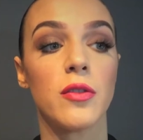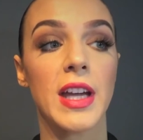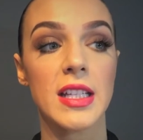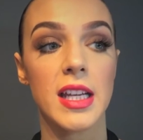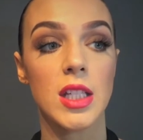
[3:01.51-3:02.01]

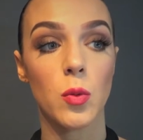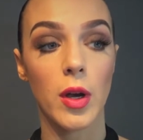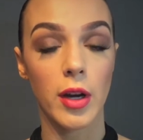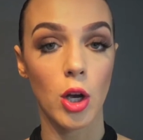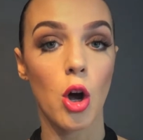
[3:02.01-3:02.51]
fake tan's
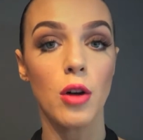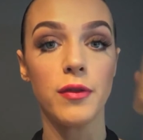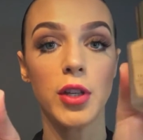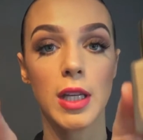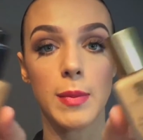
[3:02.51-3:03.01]
wearing off,
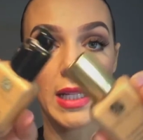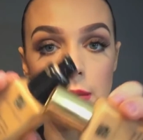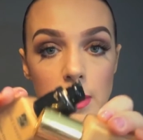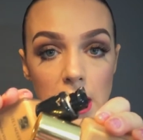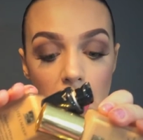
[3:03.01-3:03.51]
you can mix
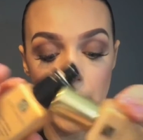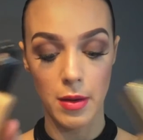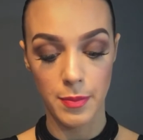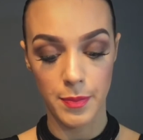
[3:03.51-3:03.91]
them together.